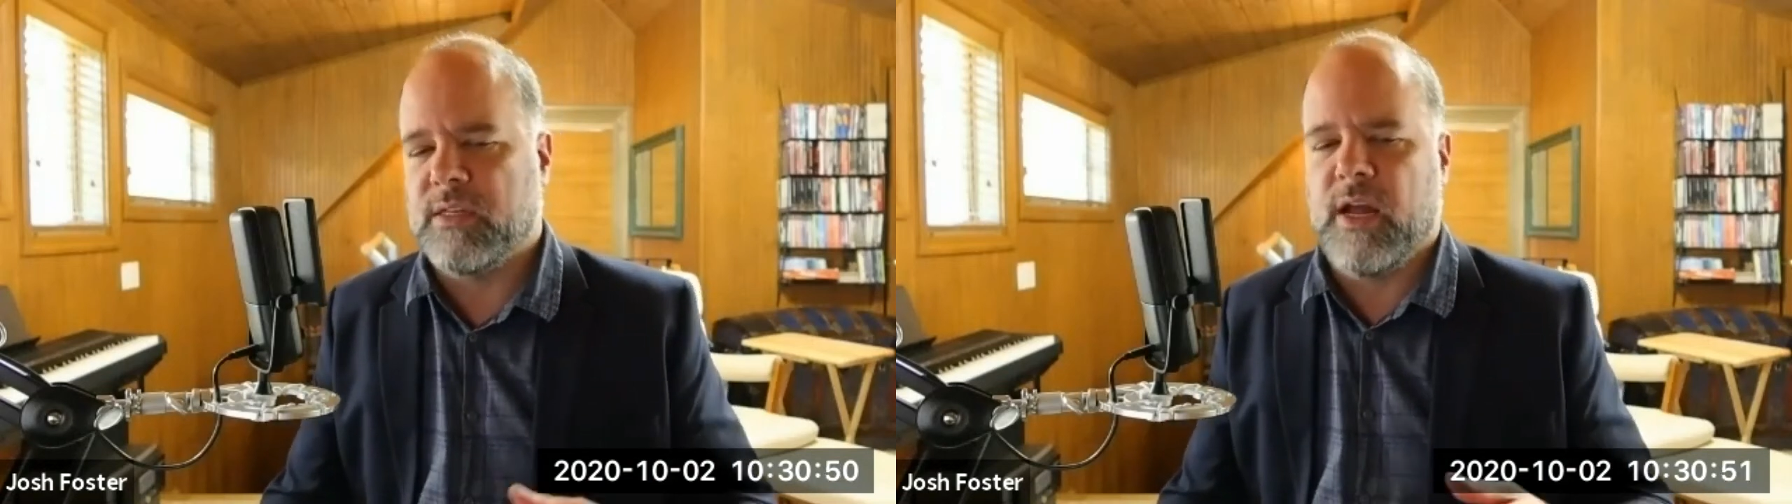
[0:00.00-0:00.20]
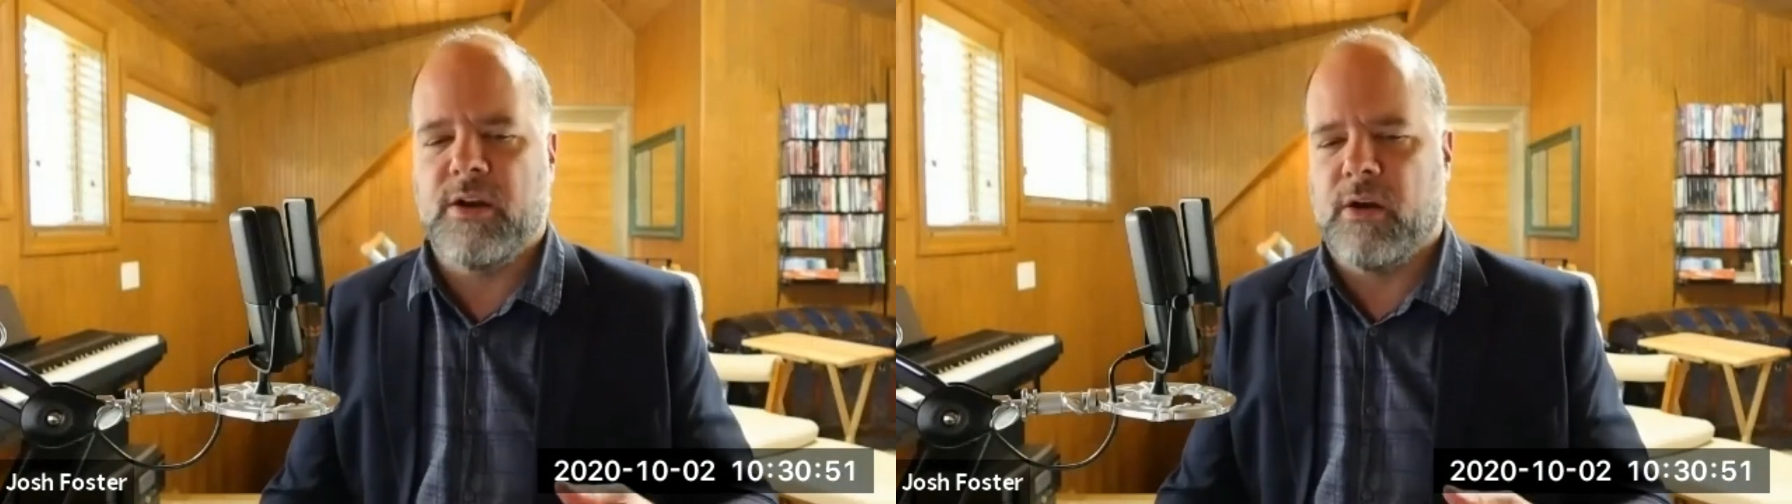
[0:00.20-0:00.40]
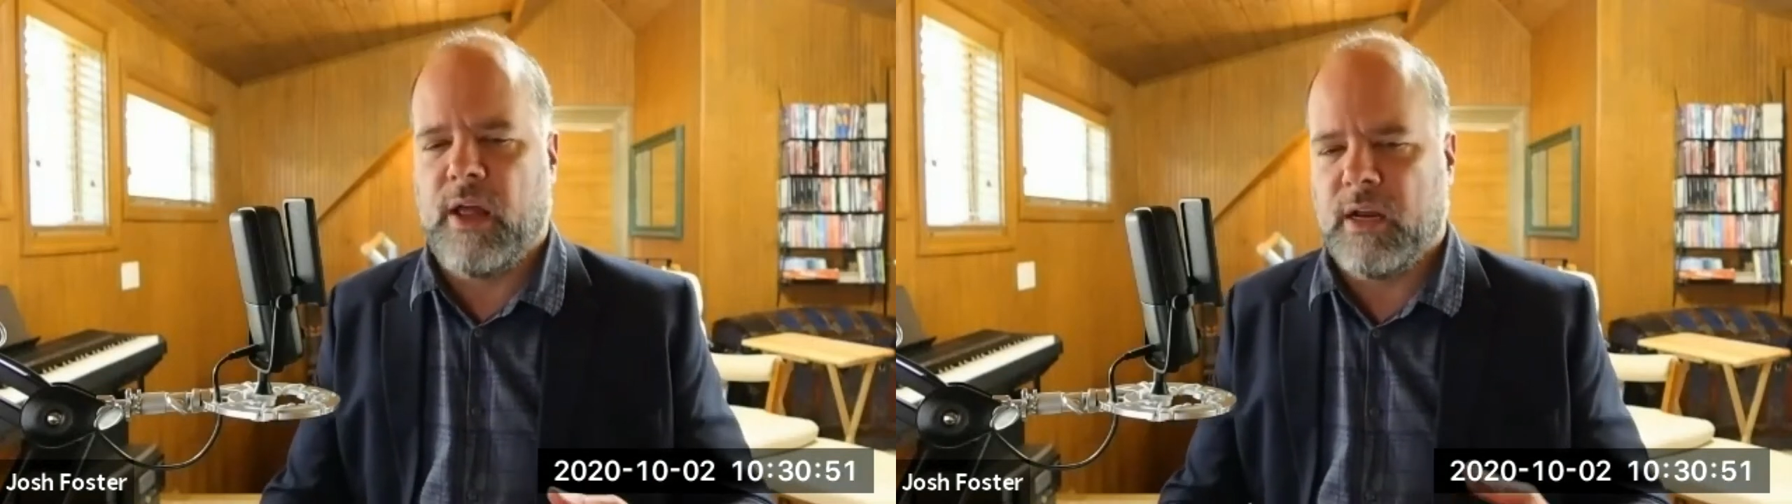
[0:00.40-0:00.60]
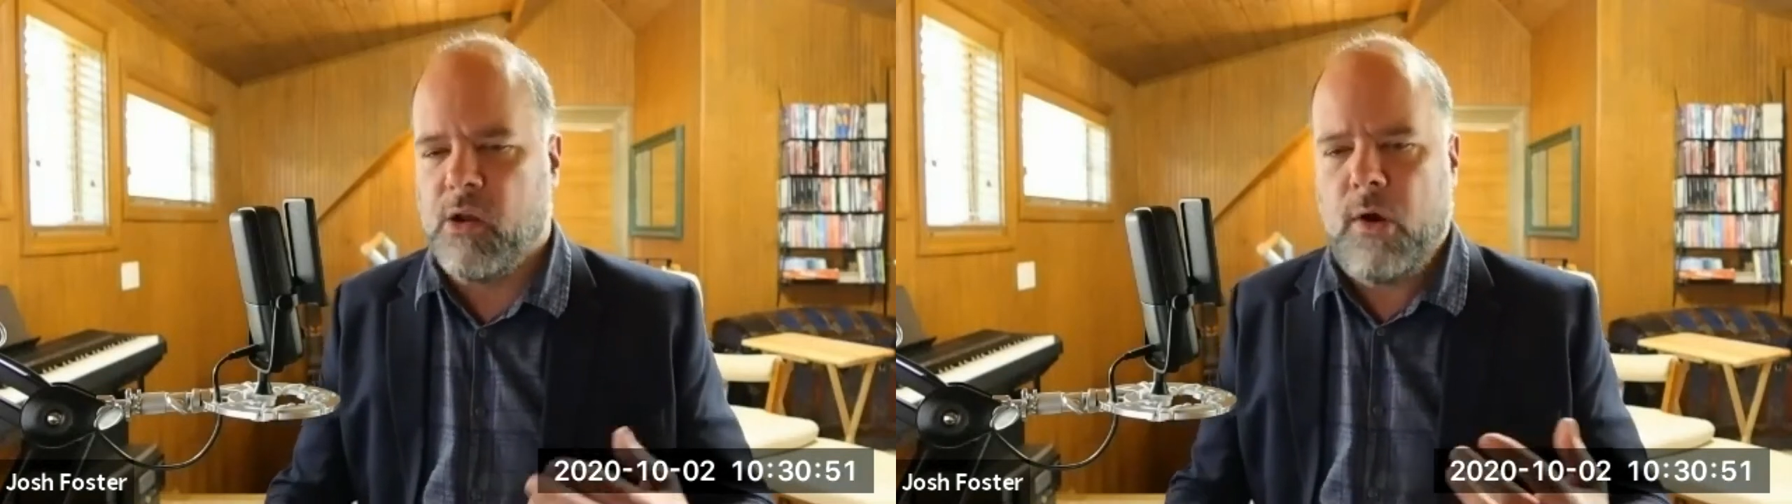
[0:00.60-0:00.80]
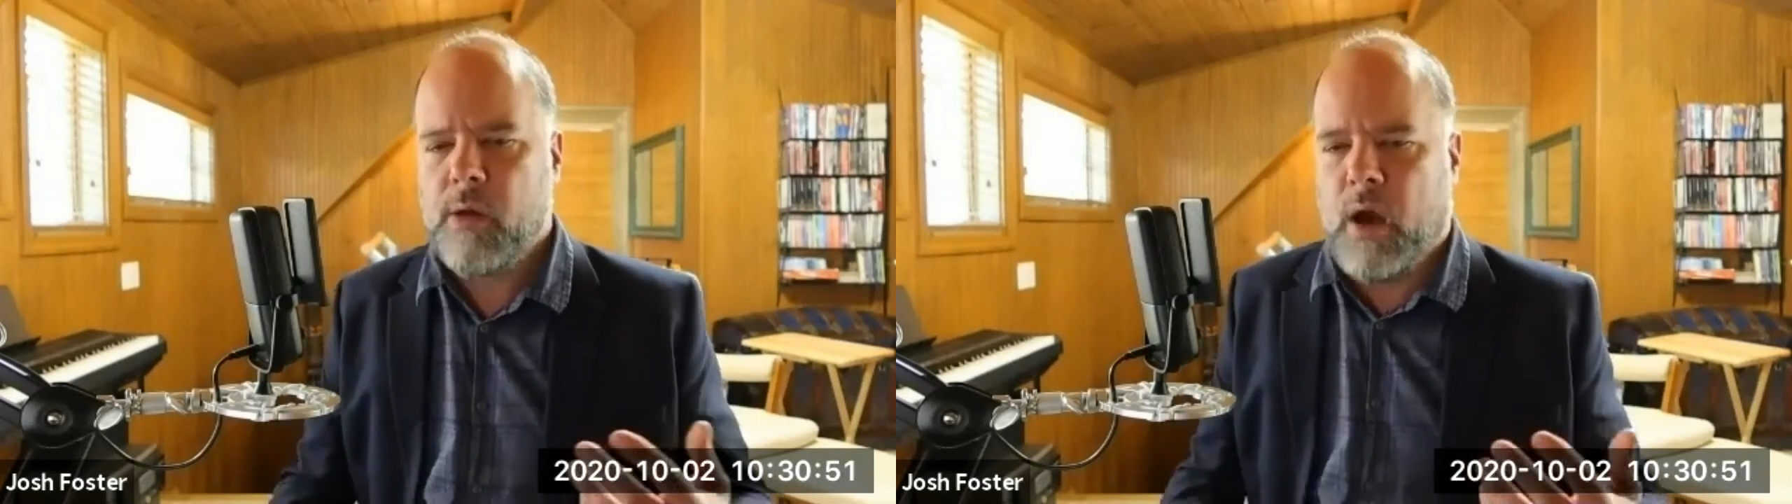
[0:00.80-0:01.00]
And you're like,
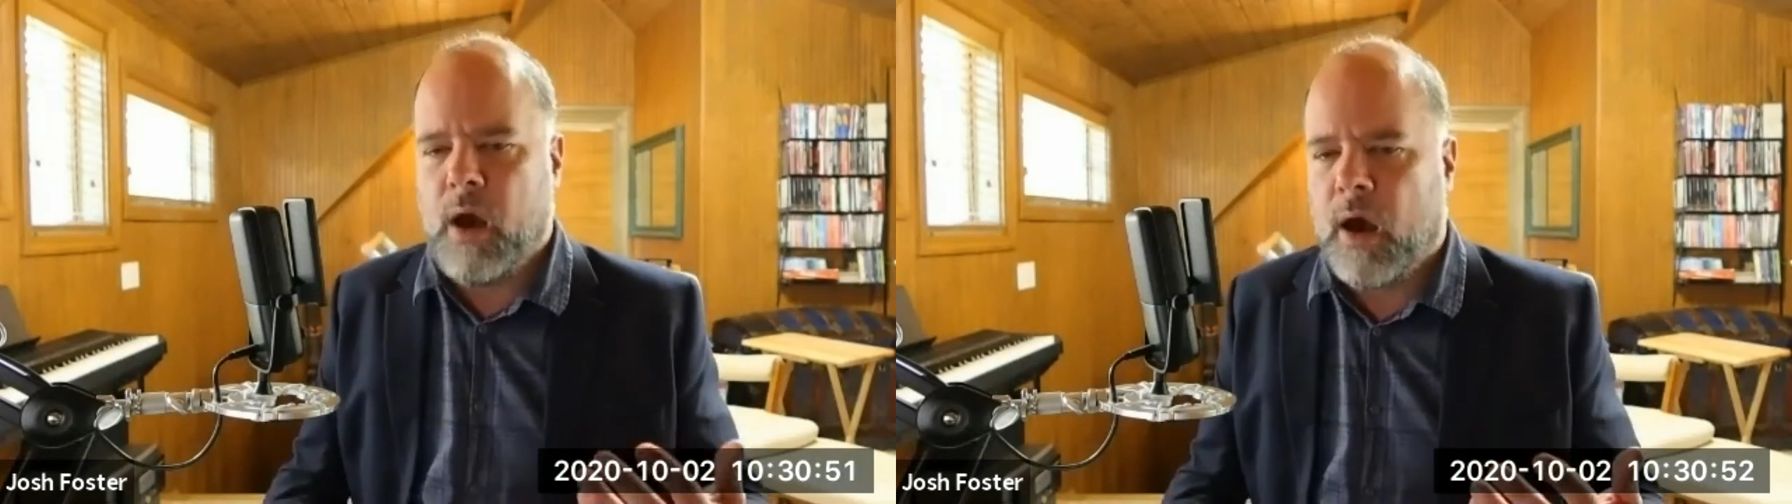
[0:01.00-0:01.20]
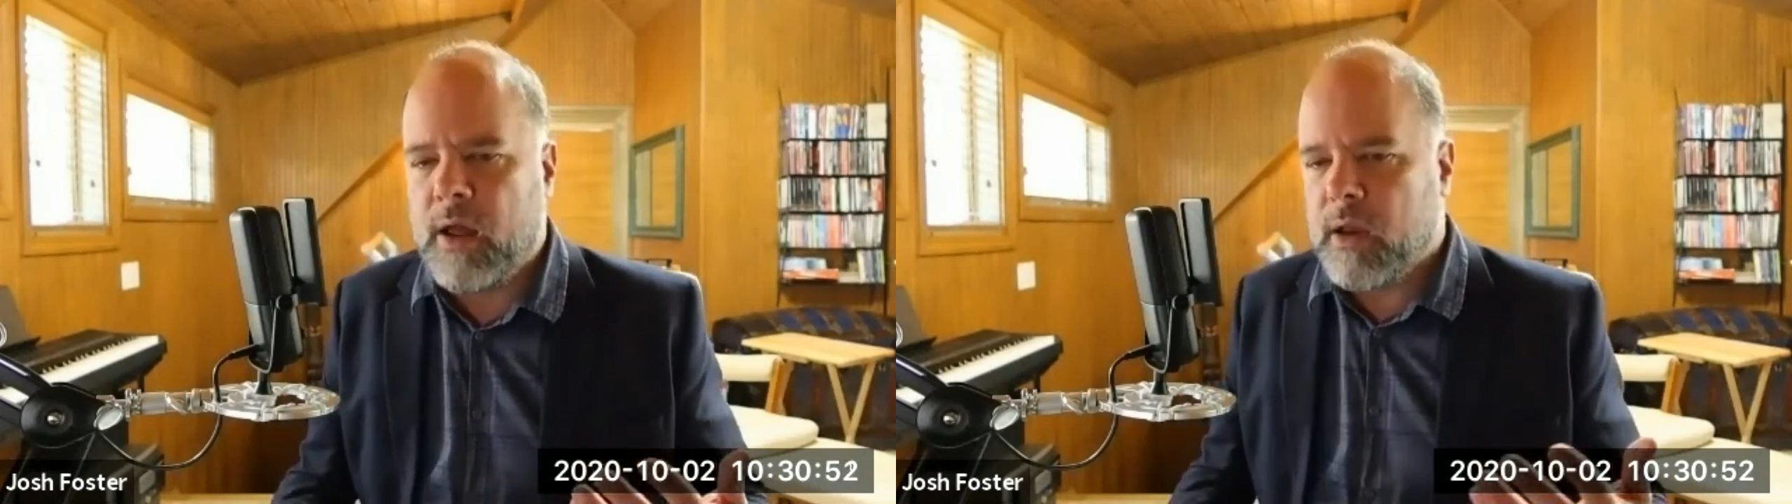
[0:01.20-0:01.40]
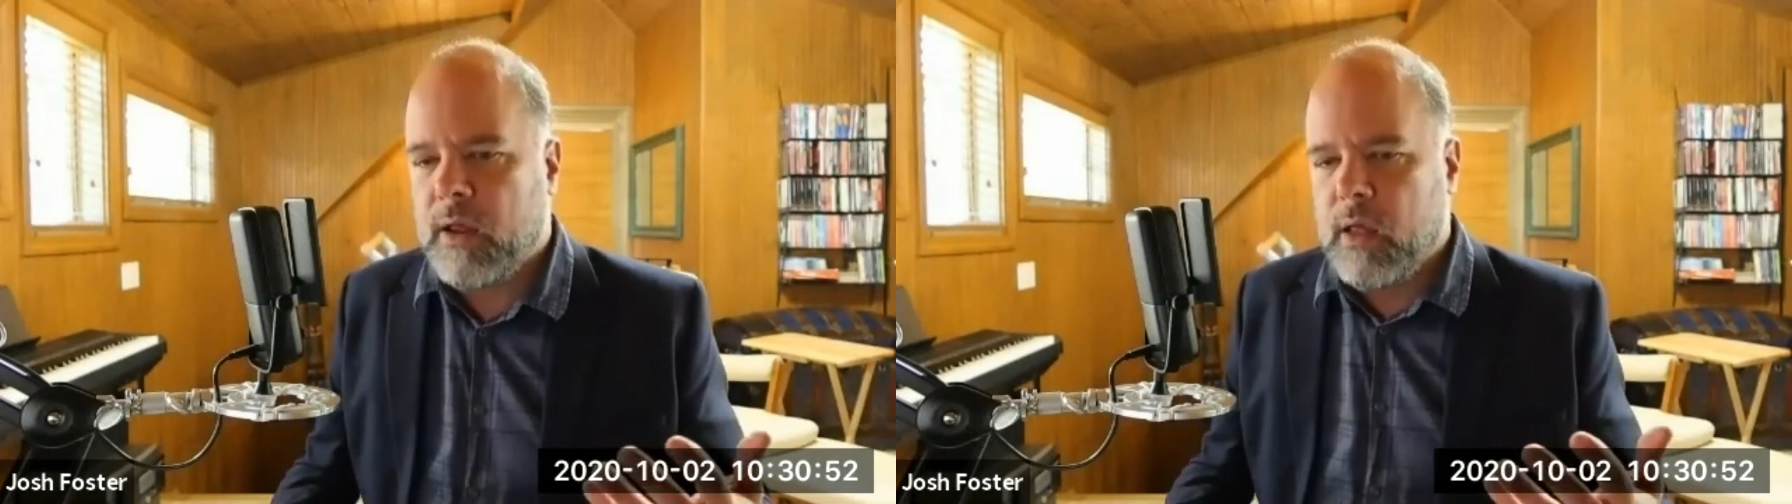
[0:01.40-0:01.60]
no, I'm not.